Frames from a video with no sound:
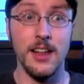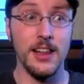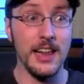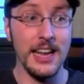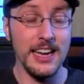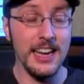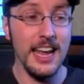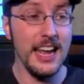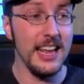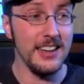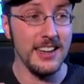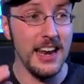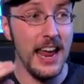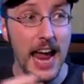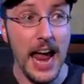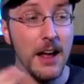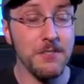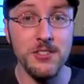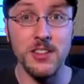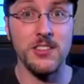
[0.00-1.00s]
Like, and
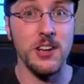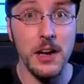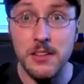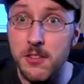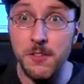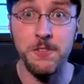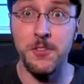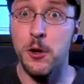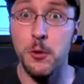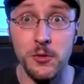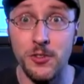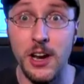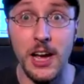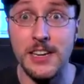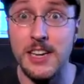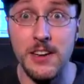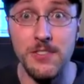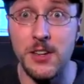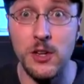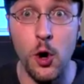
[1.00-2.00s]
half the time the film's
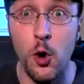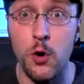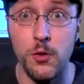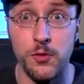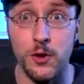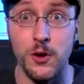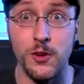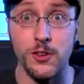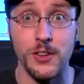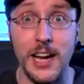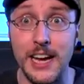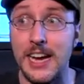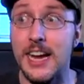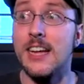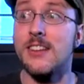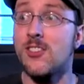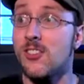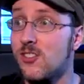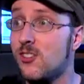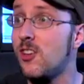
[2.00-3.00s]
not even over. Like,
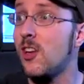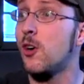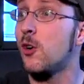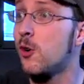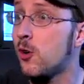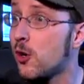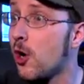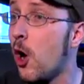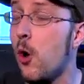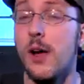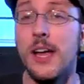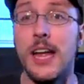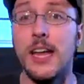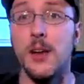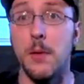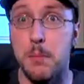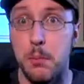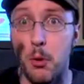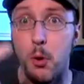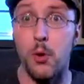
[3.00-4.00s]
it's still going.
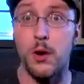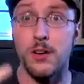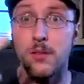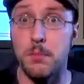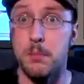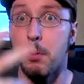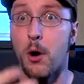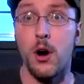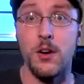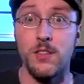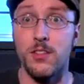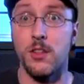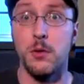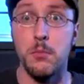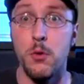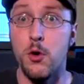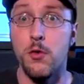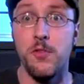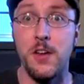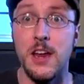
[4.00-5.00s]
An important part of the
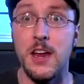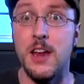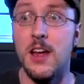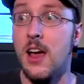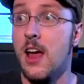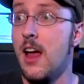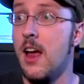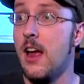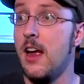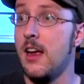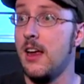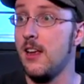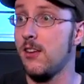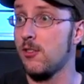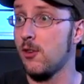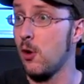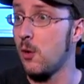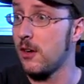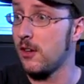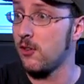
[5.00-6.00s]
movie
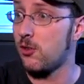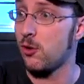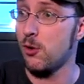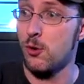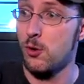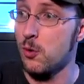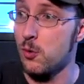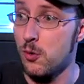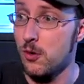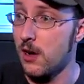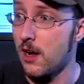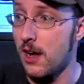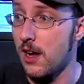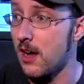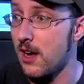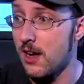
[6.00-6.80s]
is going to